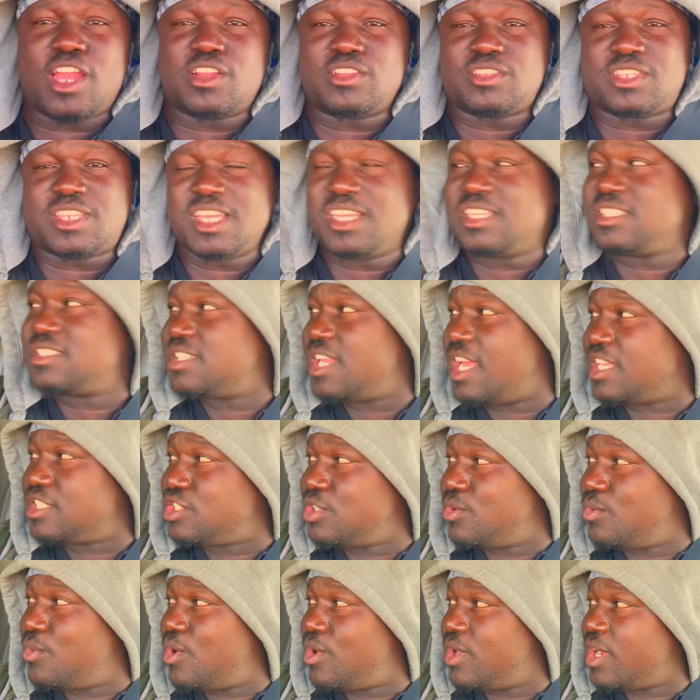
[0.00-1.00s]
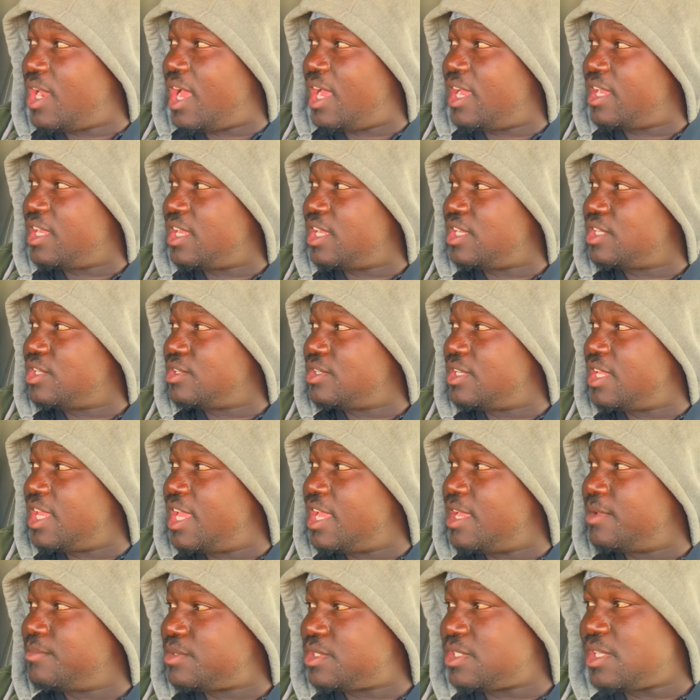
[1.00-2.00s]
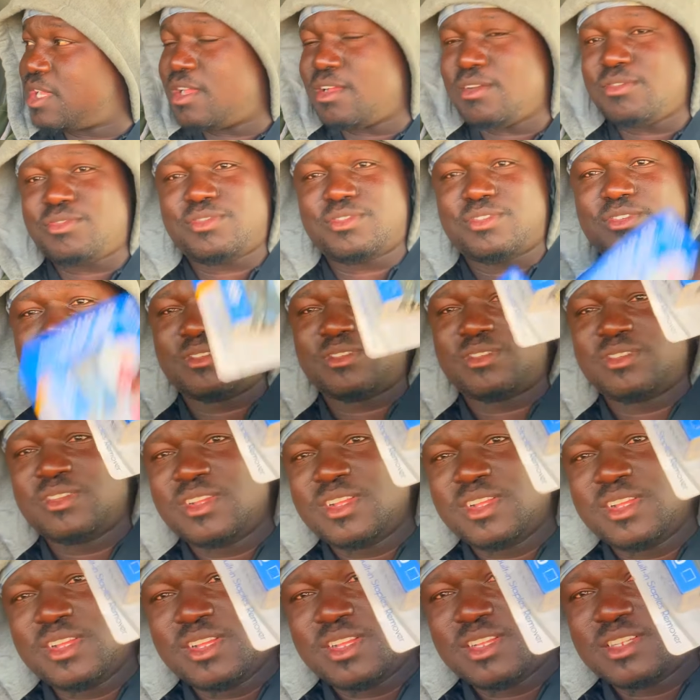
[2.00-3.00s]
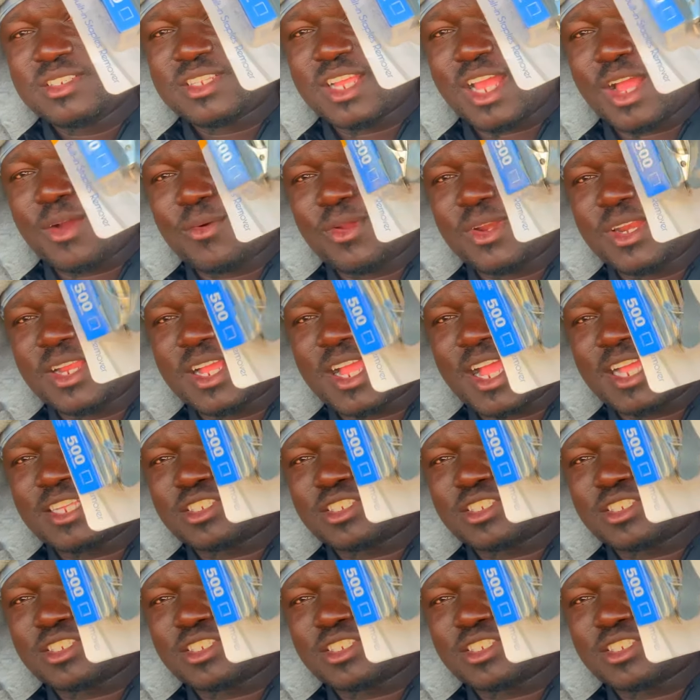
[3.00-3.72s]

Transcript: of things that you want out here your damn self. So I went and got